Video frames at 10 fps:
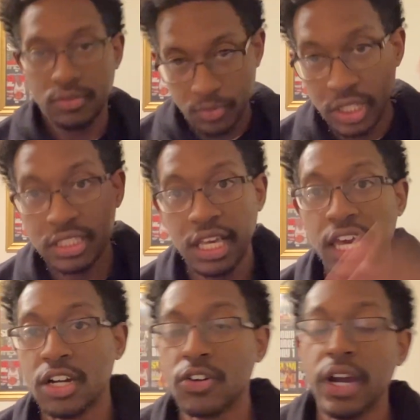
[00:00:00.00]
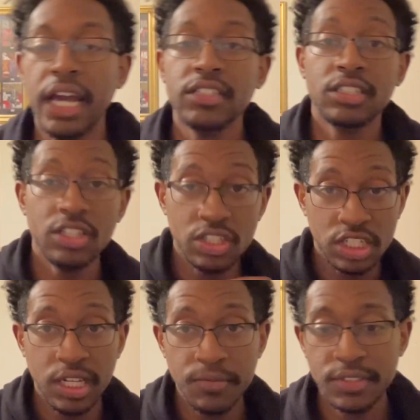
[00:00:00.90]
Once again, congrats to the
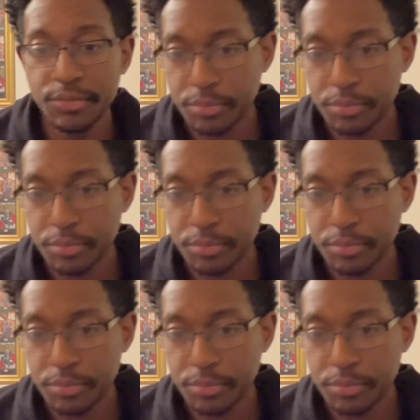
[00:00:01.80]
Chiefs.